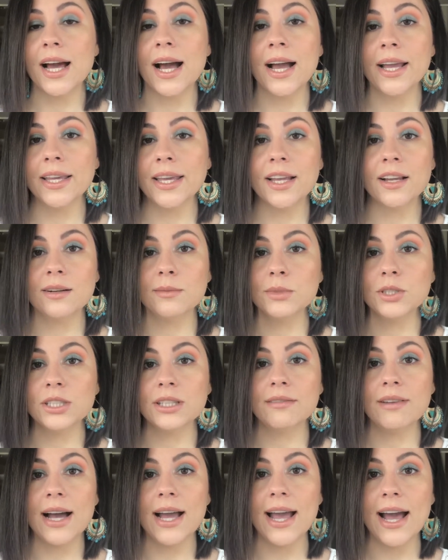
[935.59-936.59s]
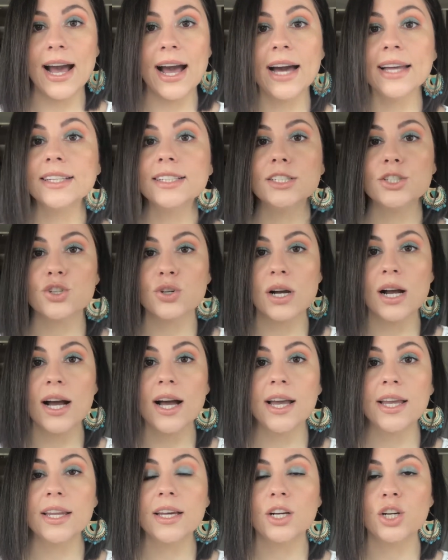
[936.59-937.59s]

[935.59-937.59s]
I cannot believe I hadn't tried